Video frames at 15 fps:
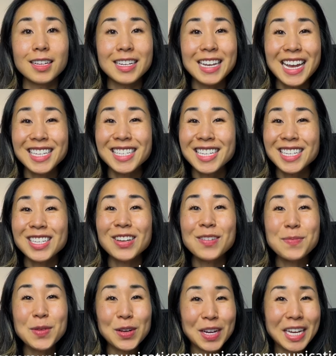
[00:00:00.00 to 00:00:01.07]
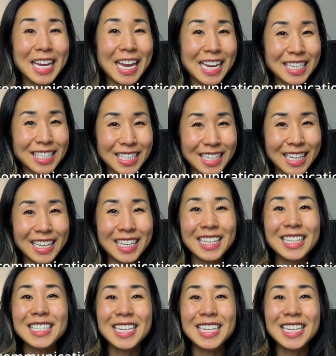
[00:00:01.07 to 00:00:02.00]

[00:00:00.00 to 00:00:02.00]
Next is communication.